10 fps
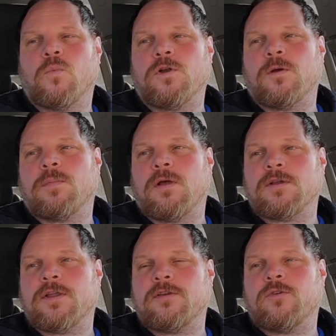when you're
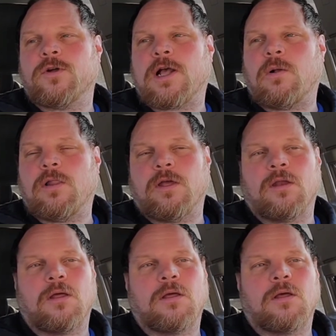plugged into an outlet.
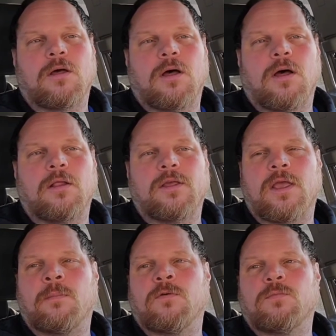The
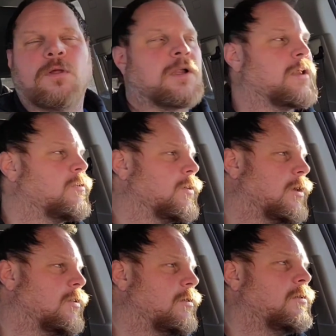camper's plugged into an
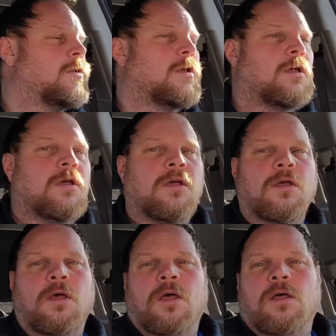outlet.
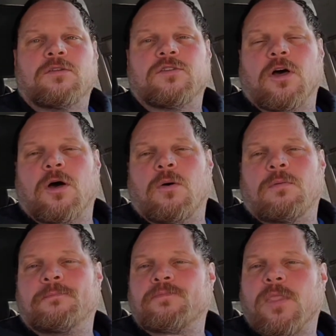So
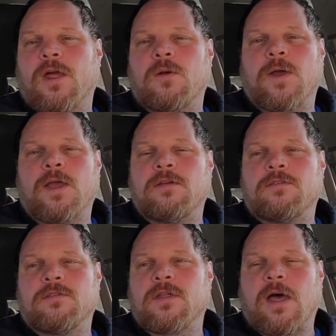
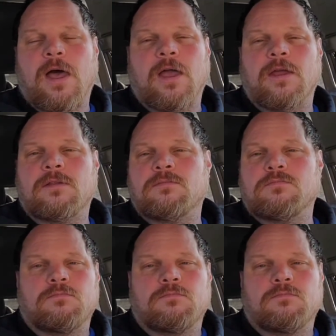anyways, I'm